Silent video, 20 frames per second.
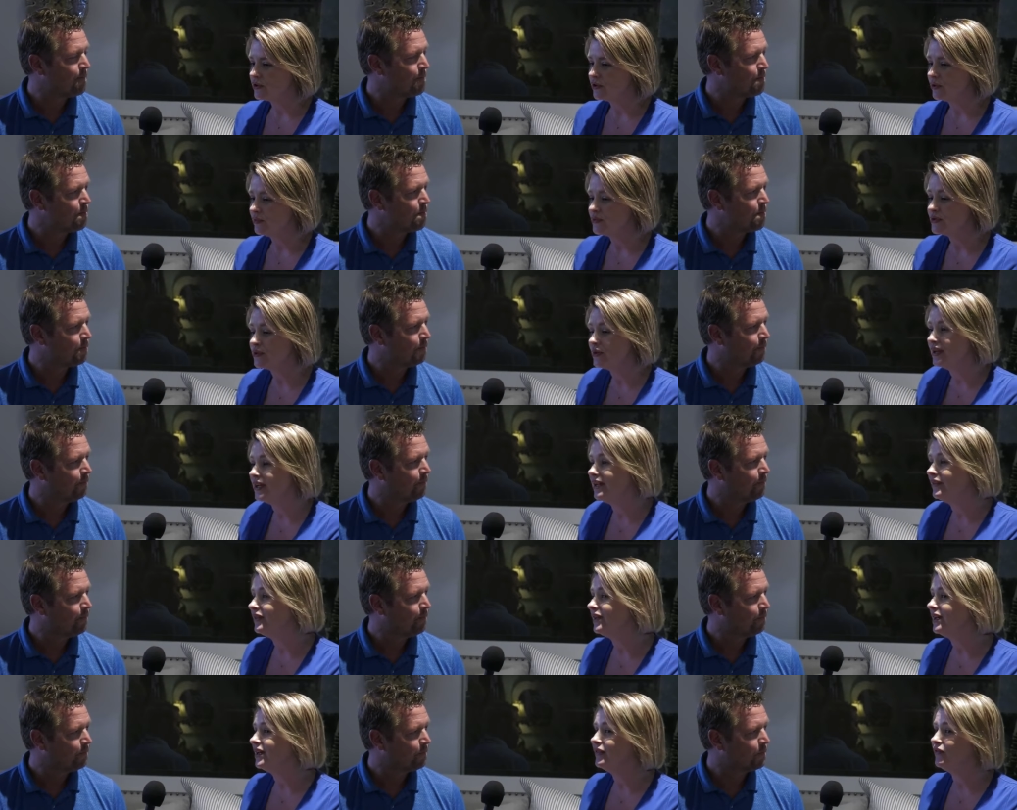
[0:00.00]
Speaker 1: rooms, or
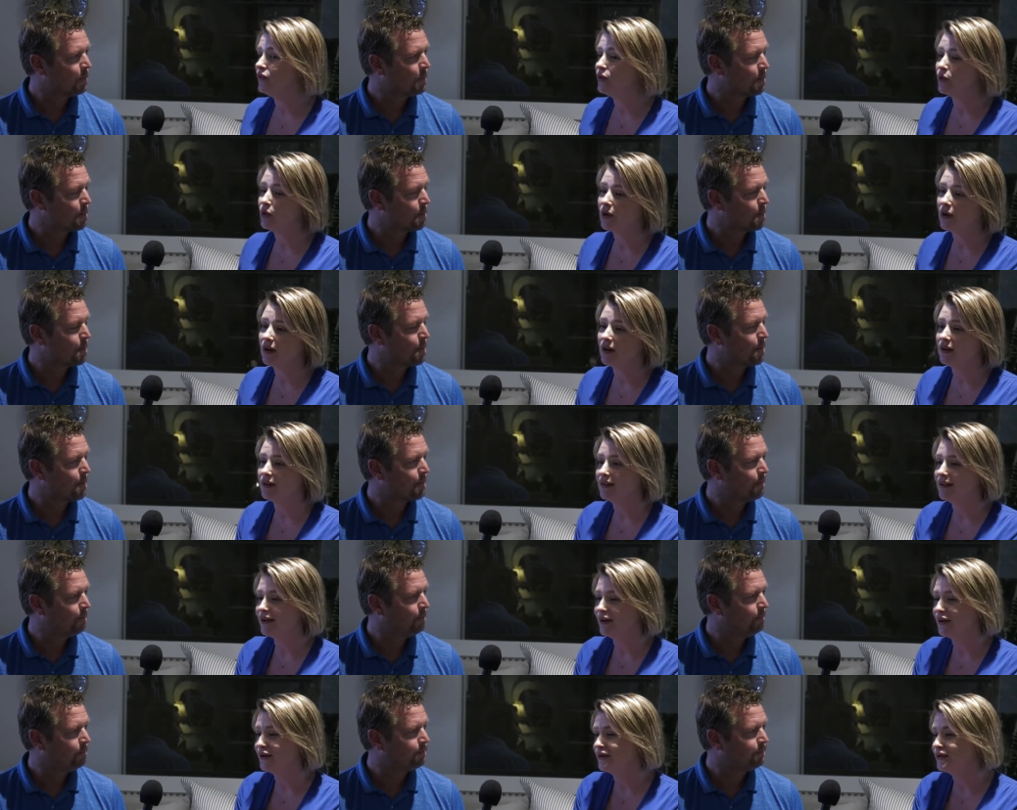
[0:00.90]
even if you are
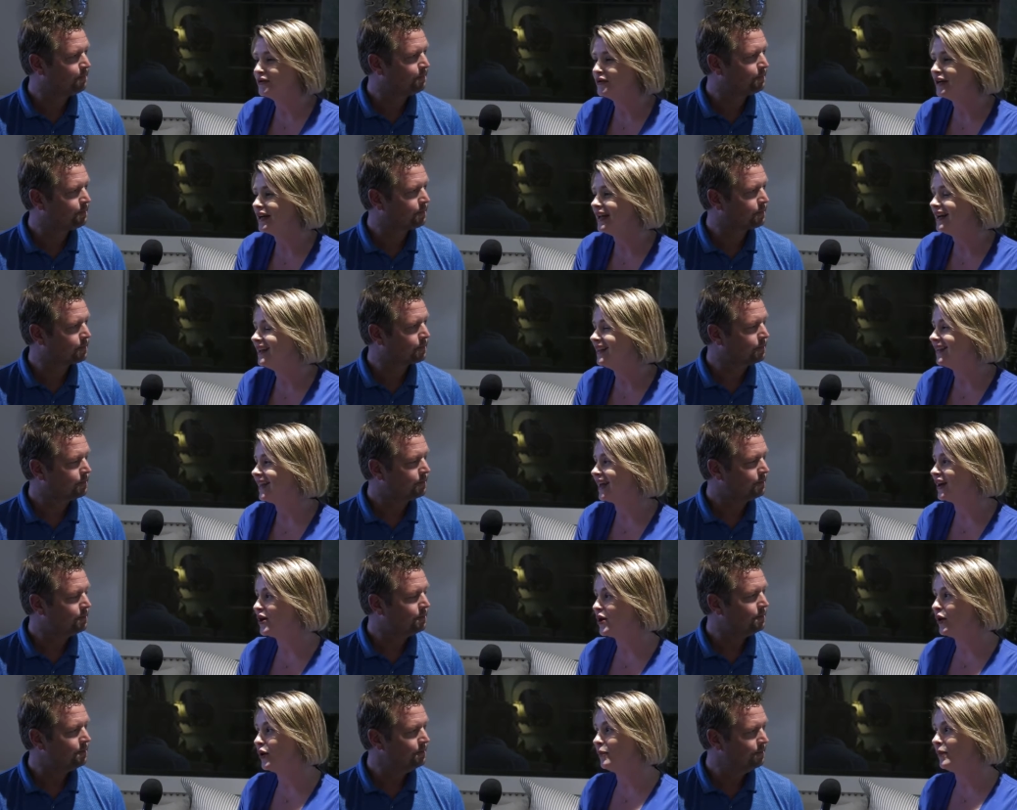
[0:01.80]
you know creating that
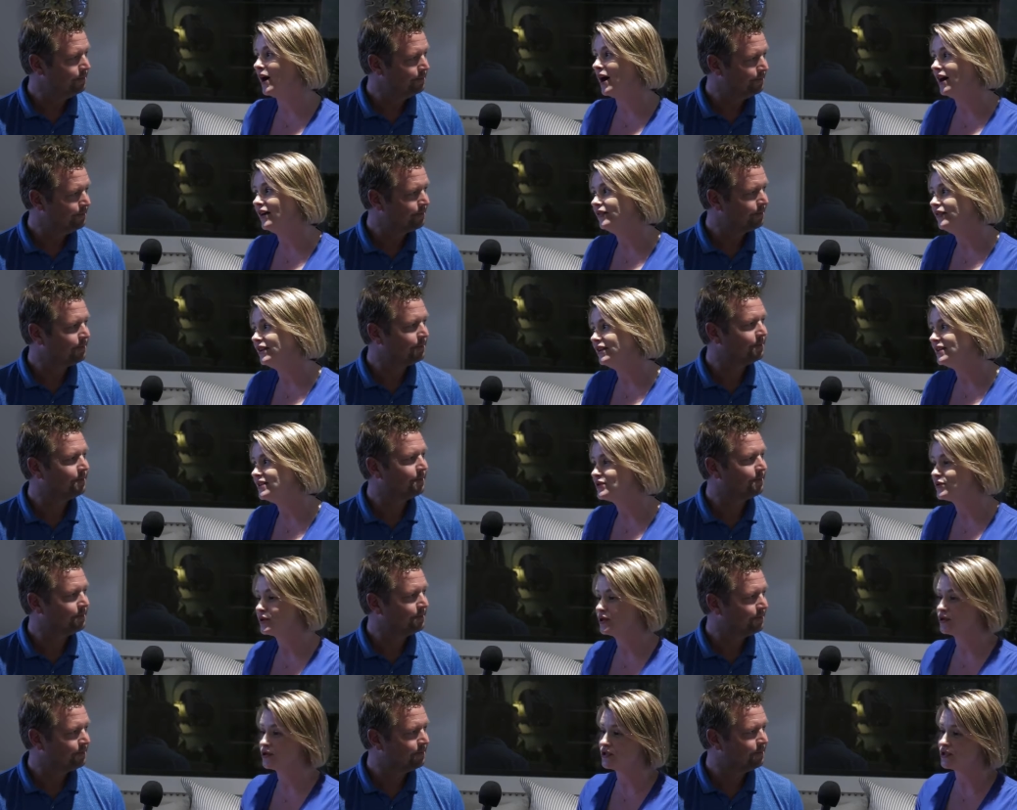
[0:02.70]
home office,
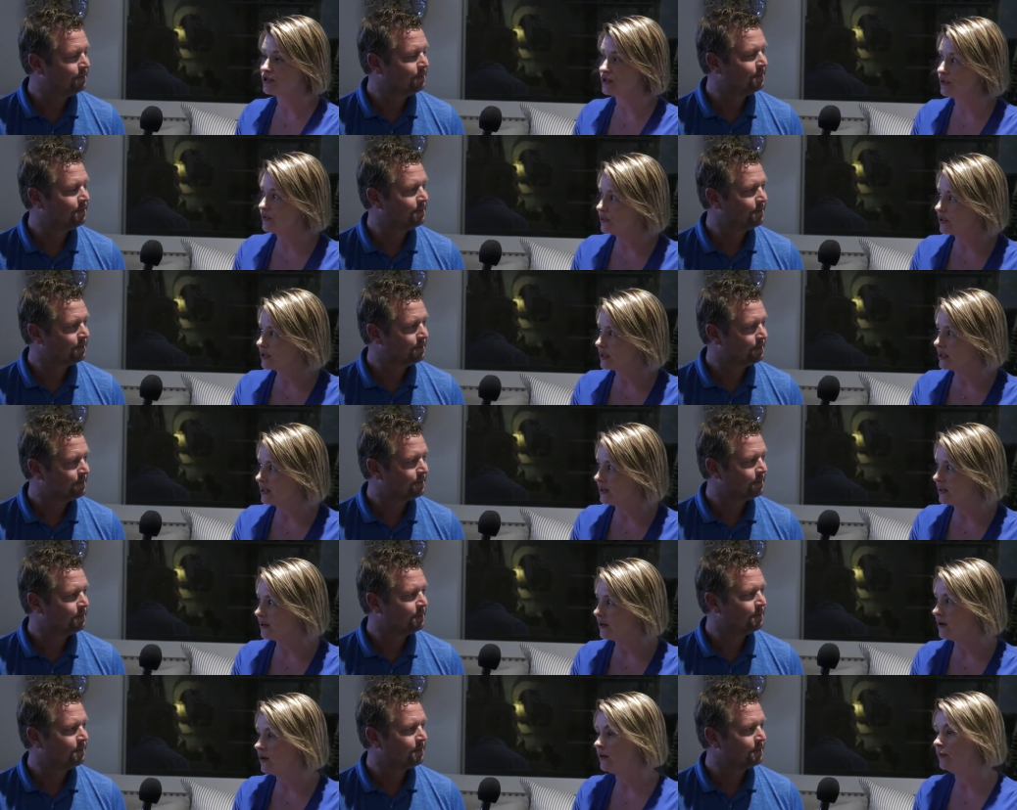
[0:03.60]
or you're still working
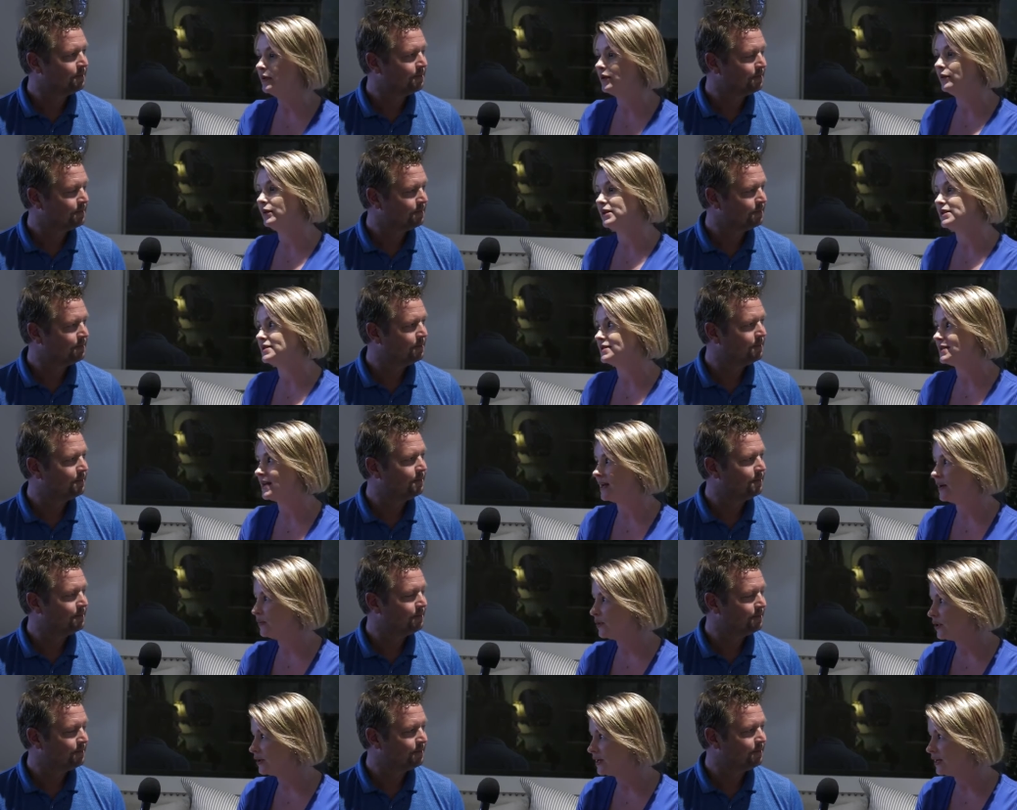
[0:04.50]
at home, or you want to stay
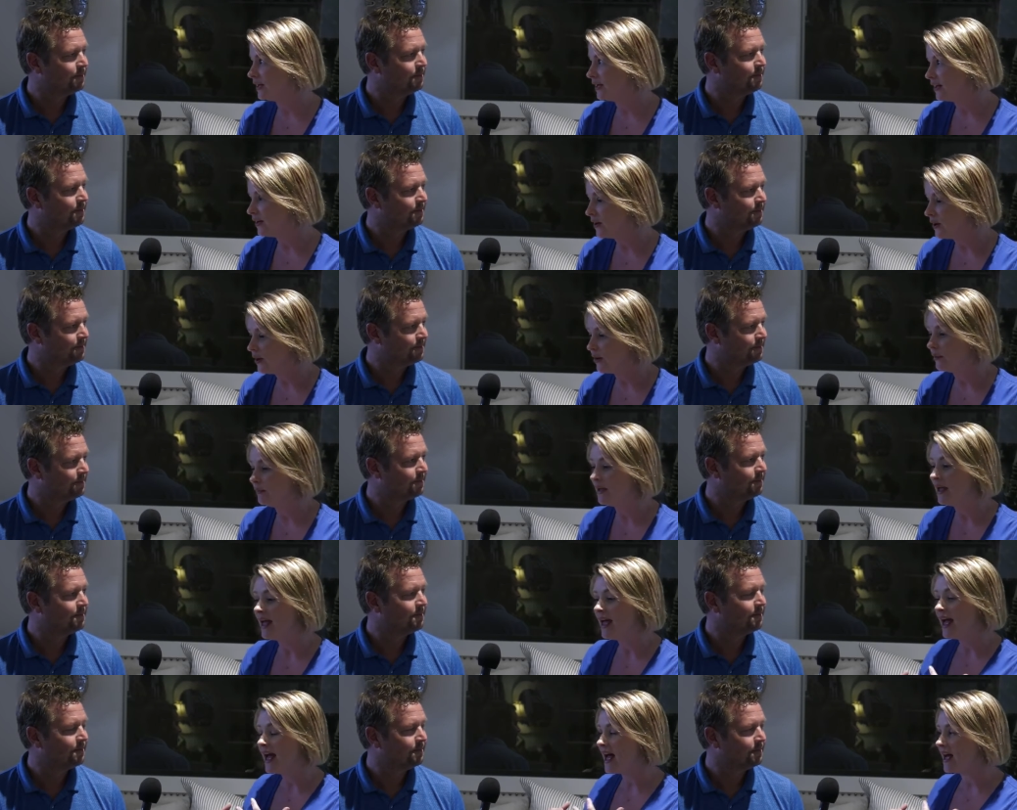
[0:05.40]
working at home,
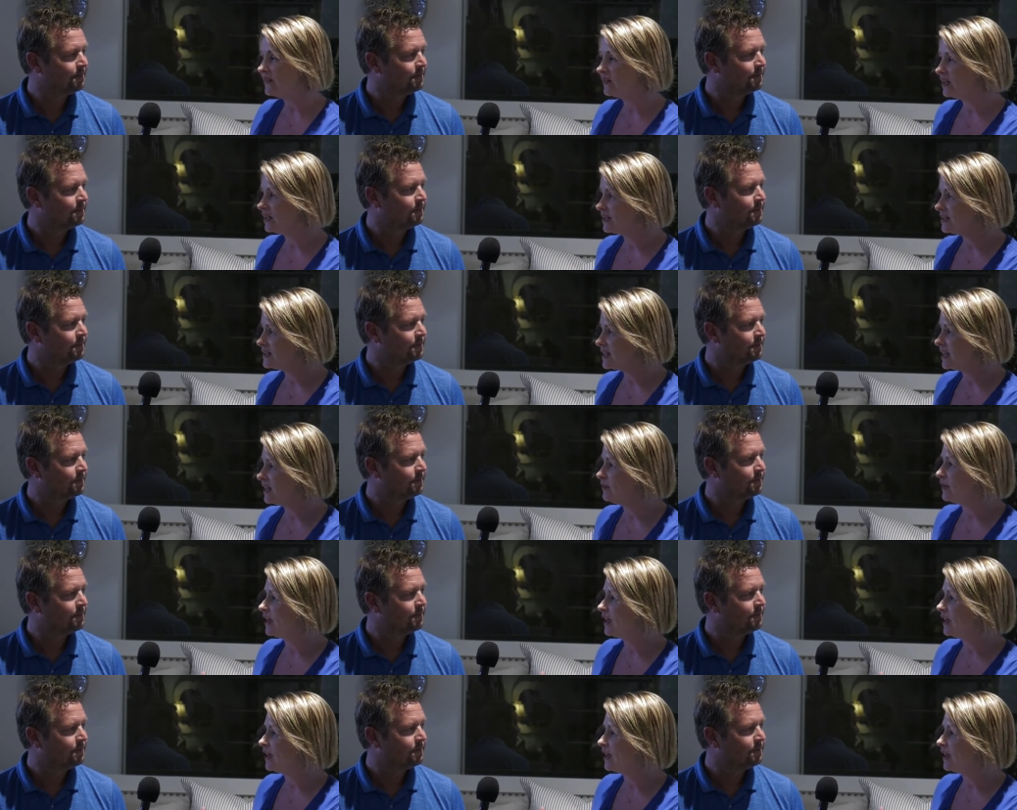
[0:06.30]
having a day